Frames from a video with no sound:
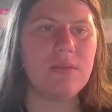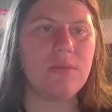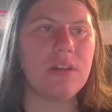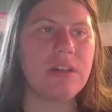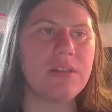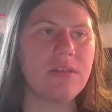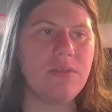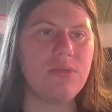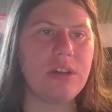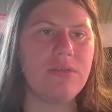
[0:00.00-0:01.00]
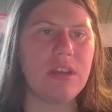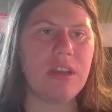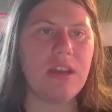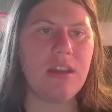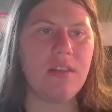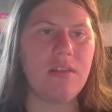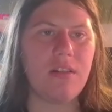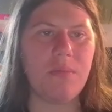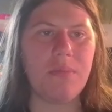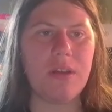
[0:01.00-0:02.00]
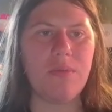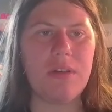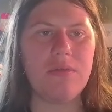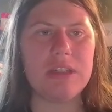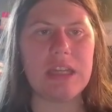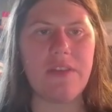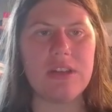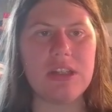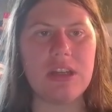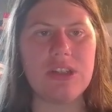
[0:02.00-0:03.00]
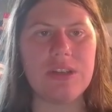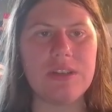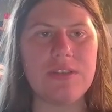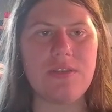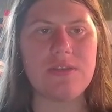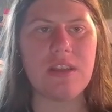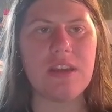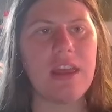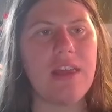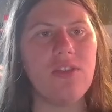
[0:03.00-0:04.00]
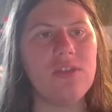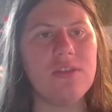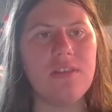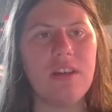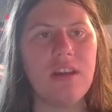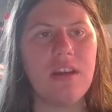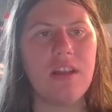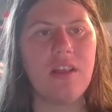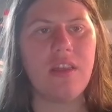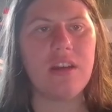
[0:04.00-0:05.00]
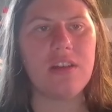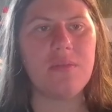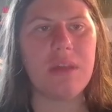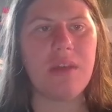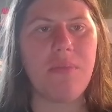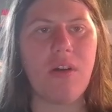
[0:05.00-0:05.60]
We're gonna scooch out the A a little bit. We don't need to have it touching, because there's nothing else that it could be a